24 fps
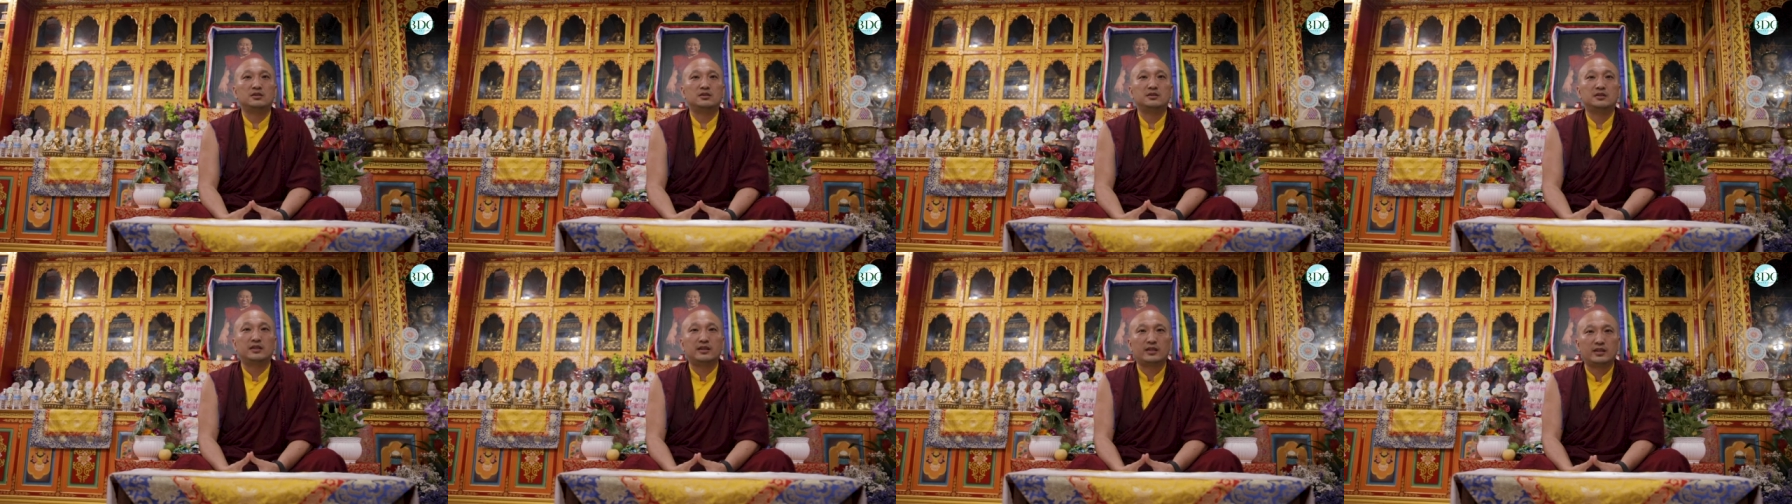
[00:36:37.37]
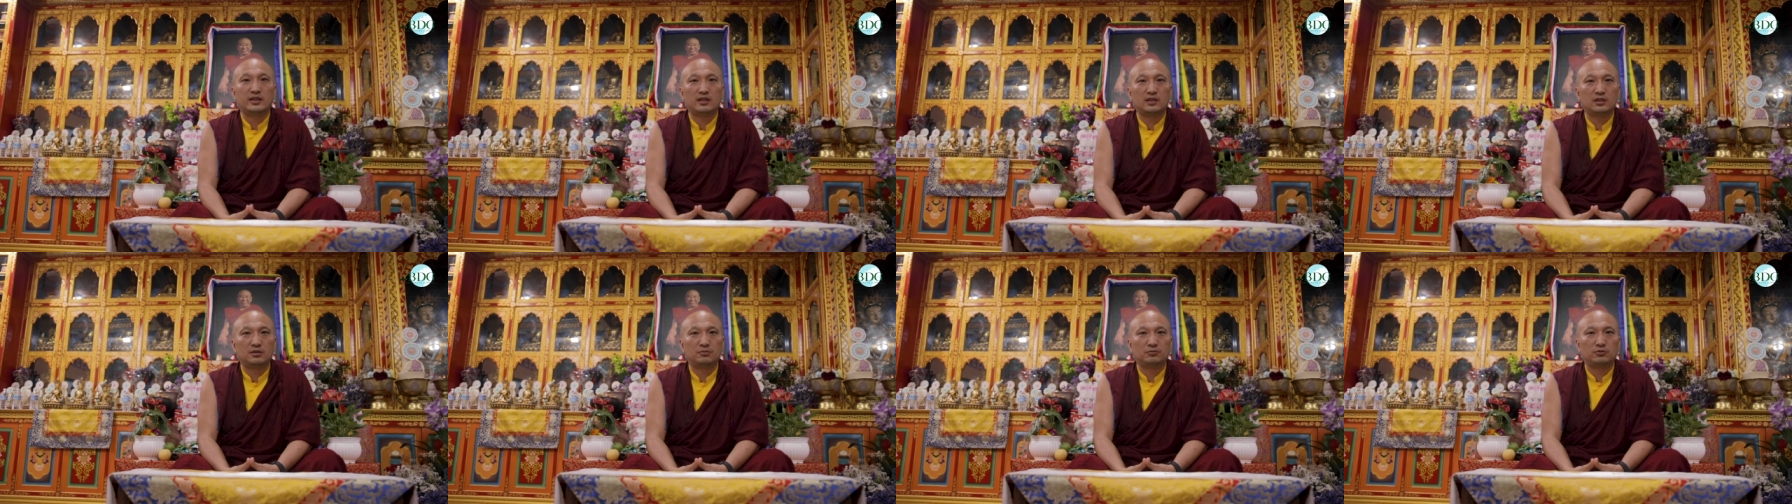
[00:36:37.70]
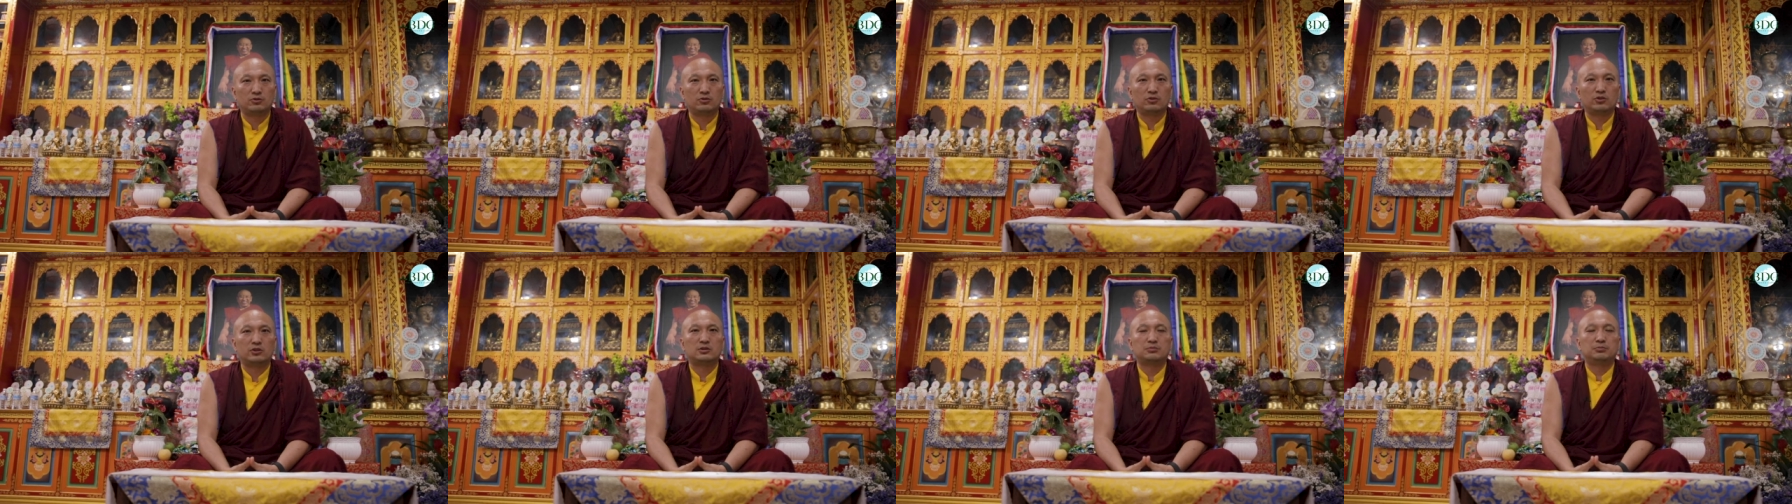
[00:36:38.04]
taken him
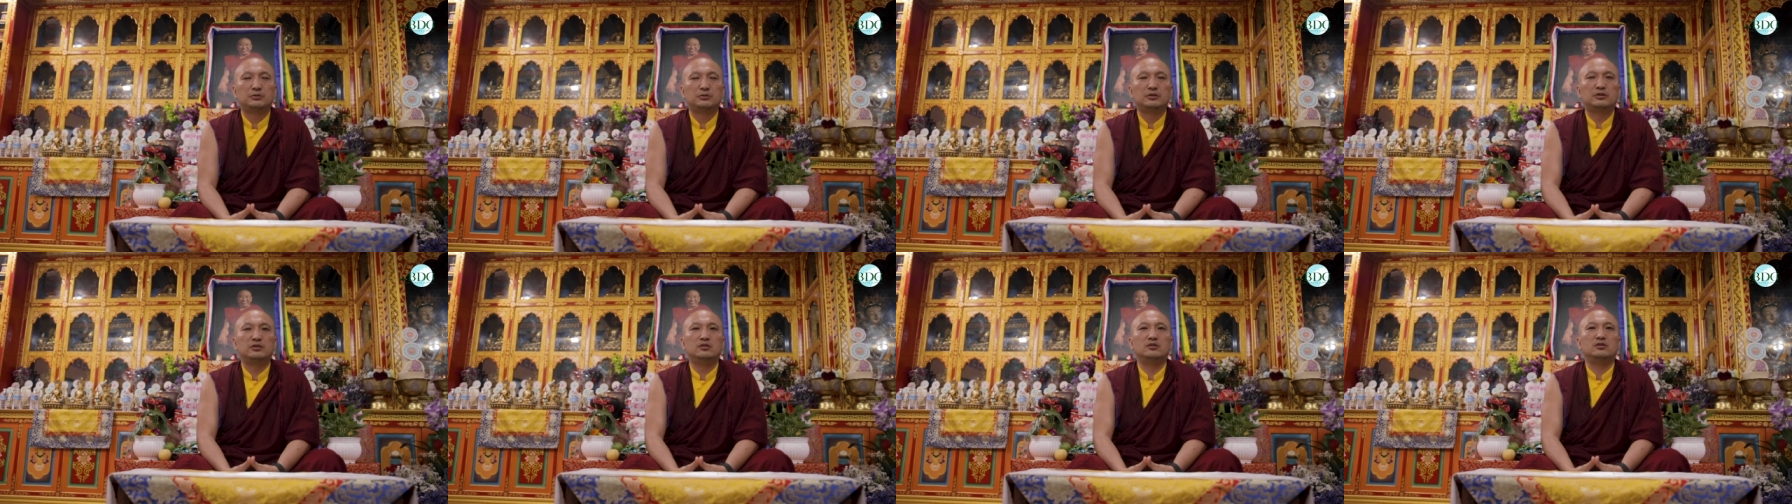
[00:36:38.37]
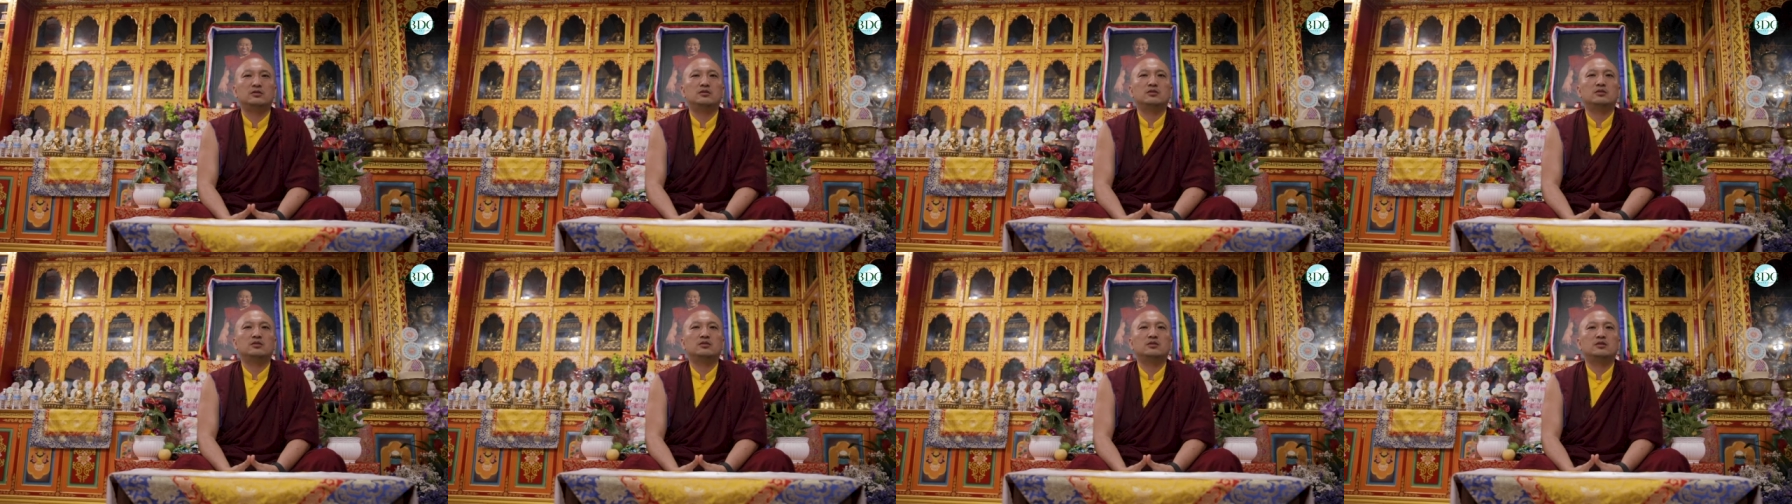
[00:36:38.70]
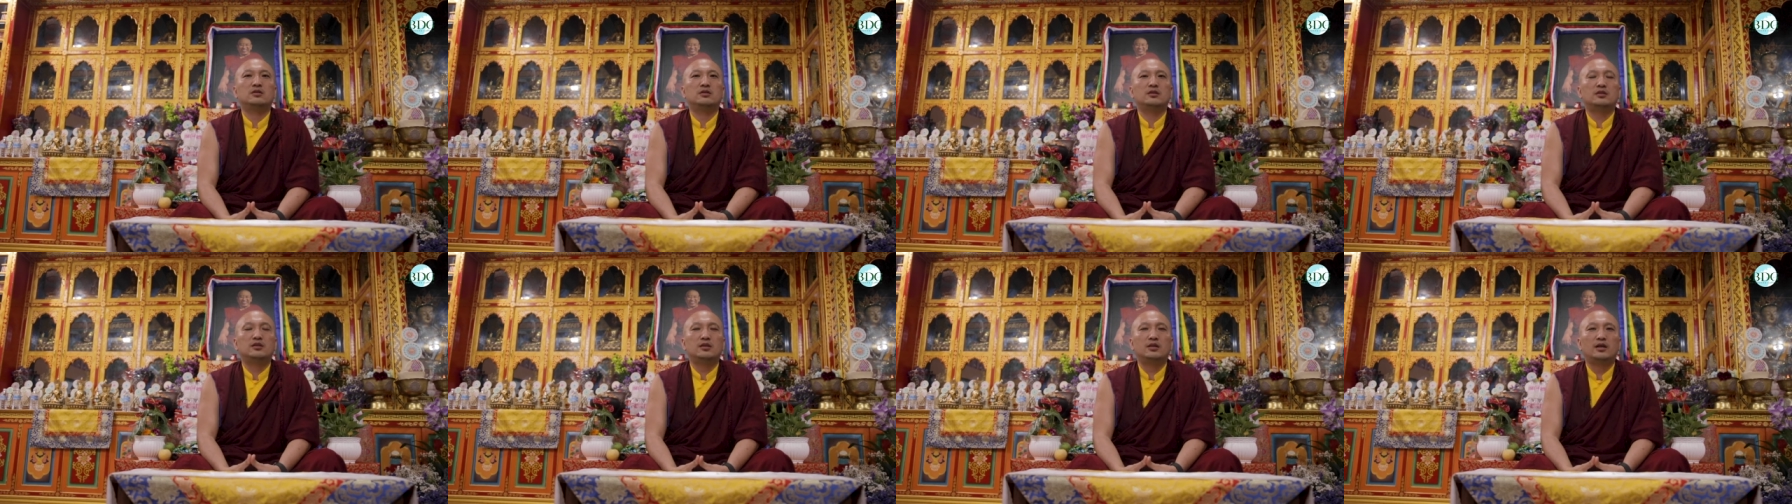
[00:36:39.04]
to hospital,
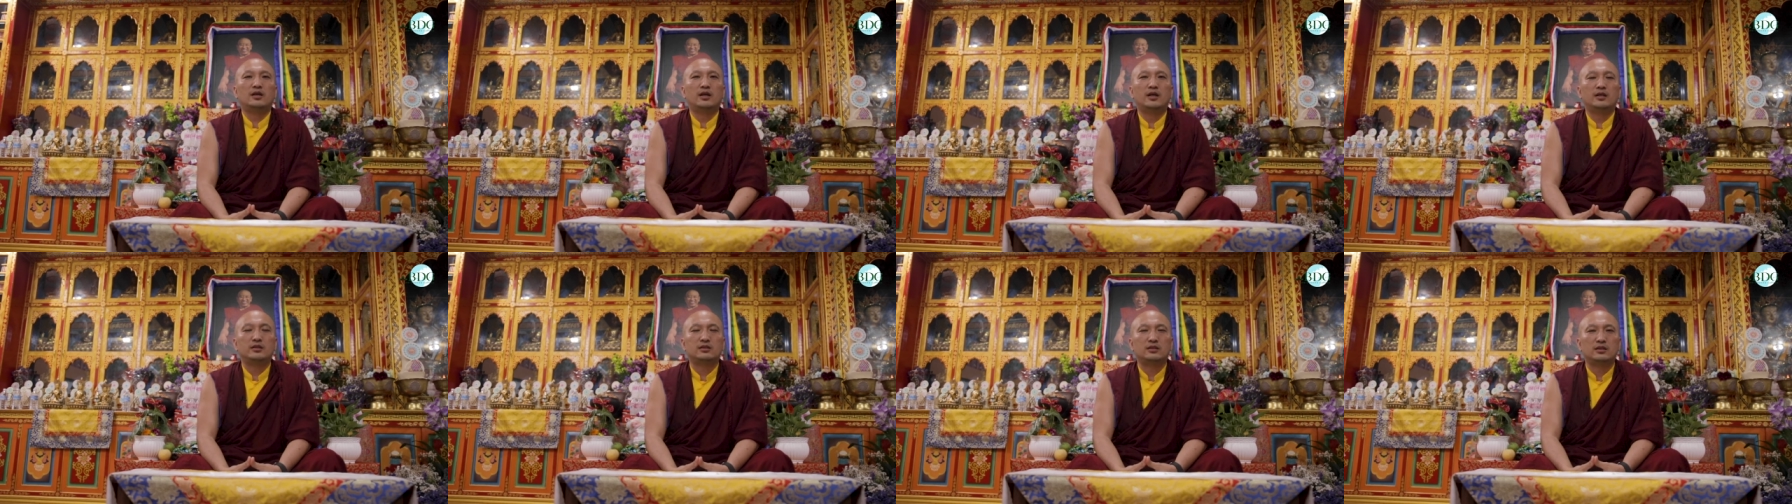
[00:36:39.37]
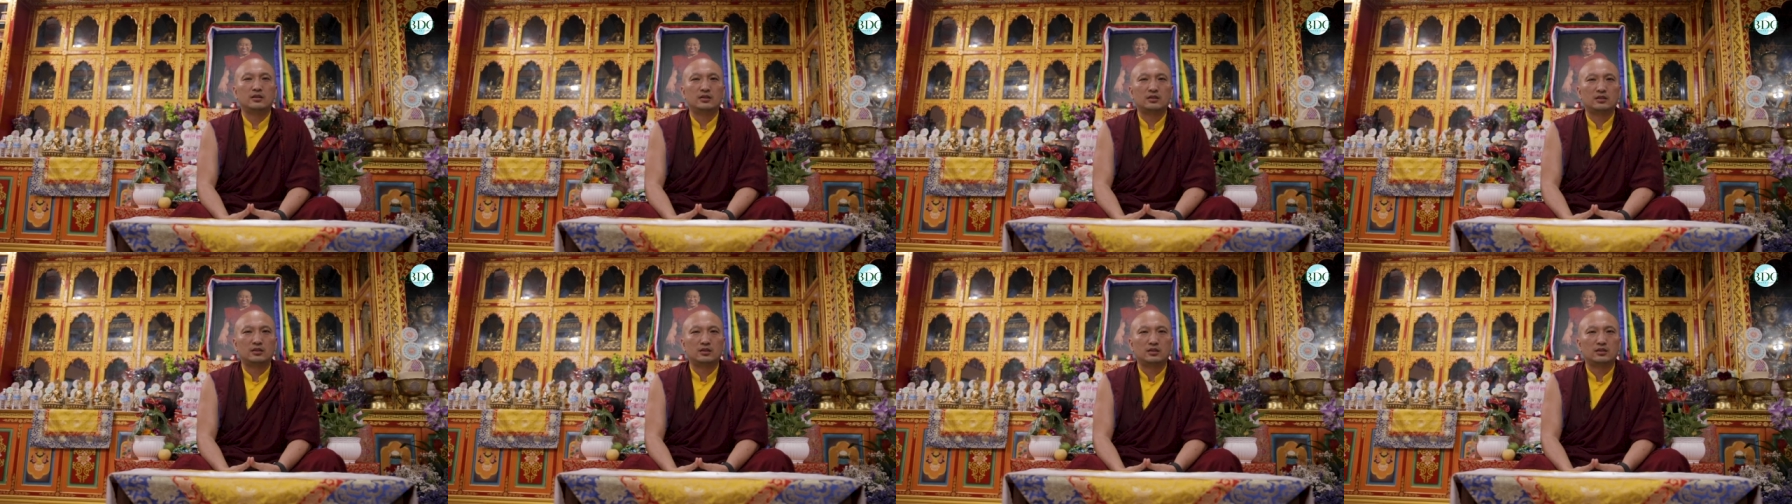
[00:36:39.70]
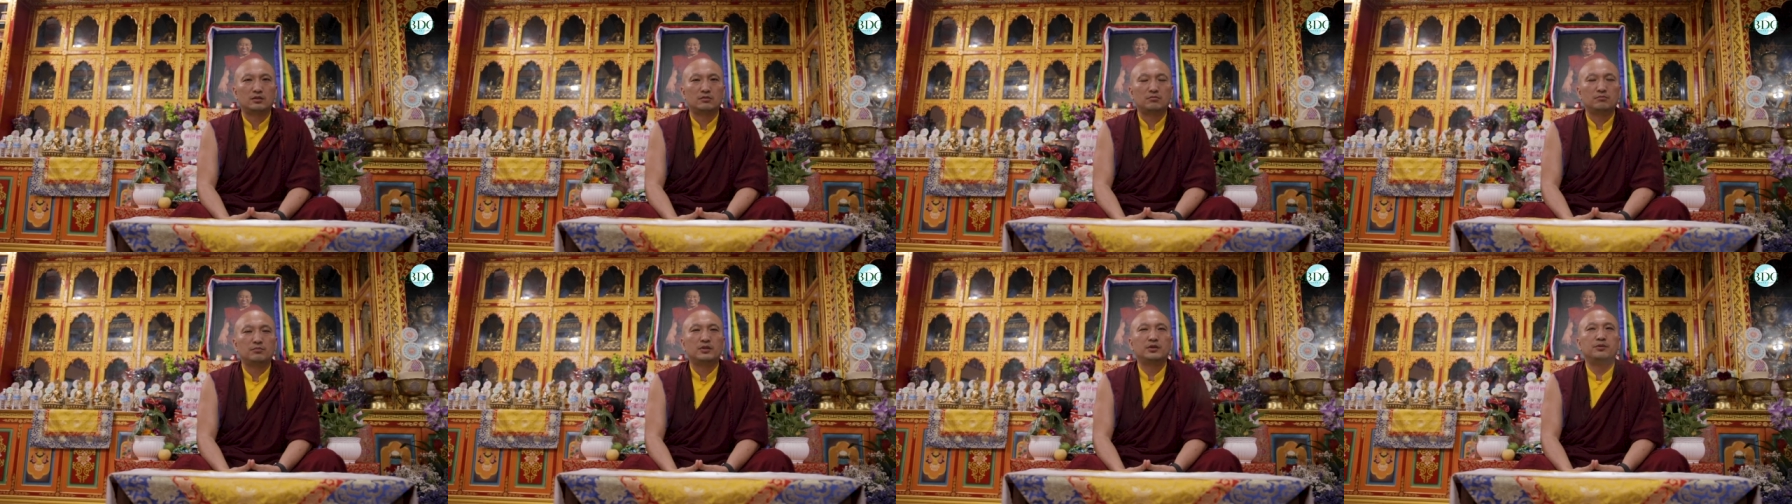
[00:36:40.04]
I think
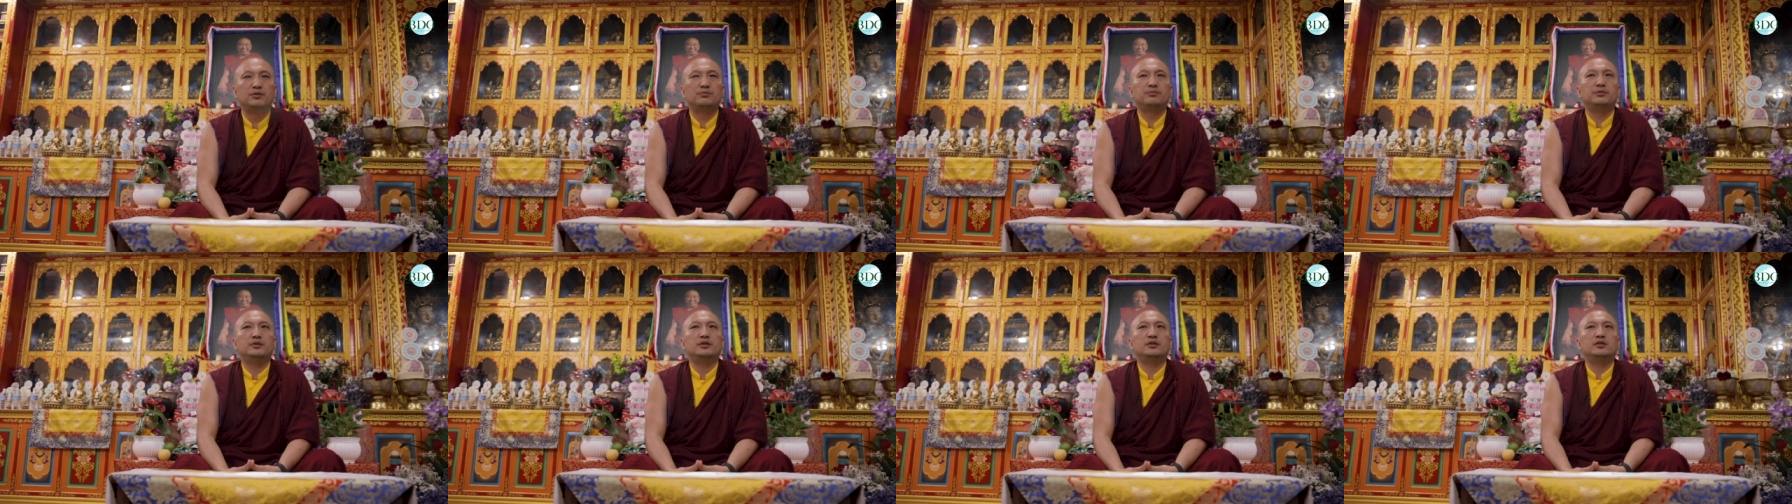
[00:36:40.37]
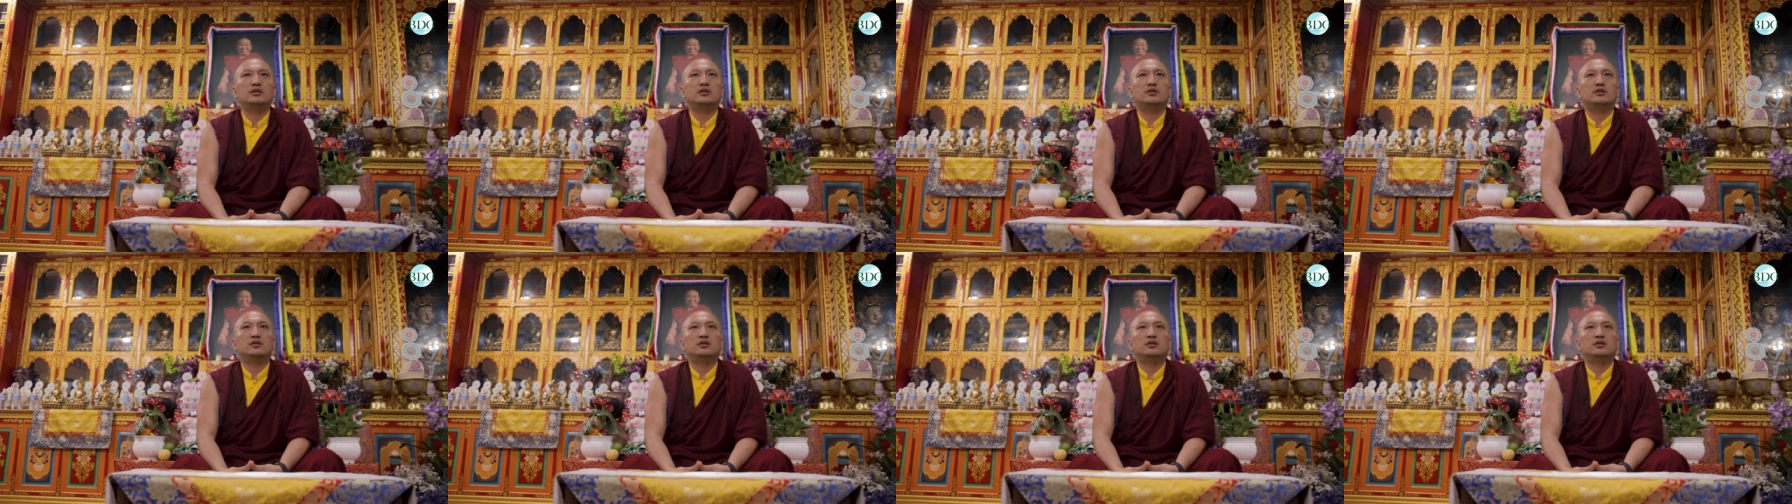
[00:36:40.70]
maybe